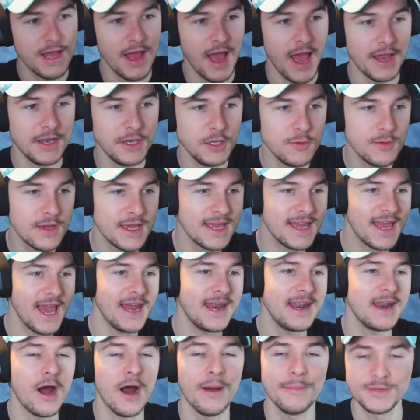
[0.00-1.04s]
and you can get
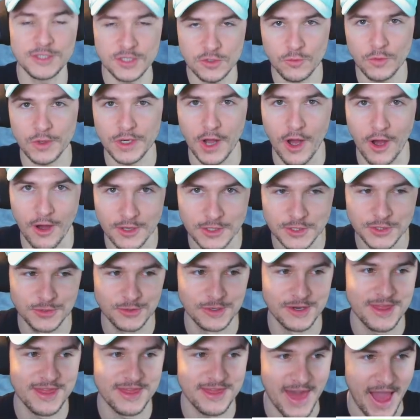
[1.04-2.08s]
it up to
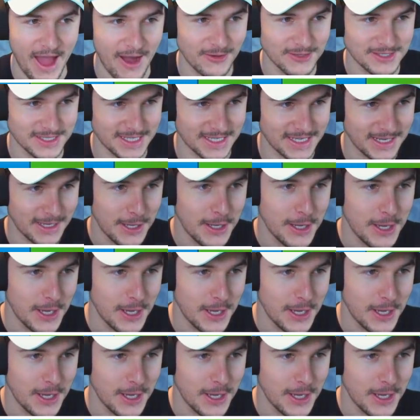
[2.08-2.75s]
100,000.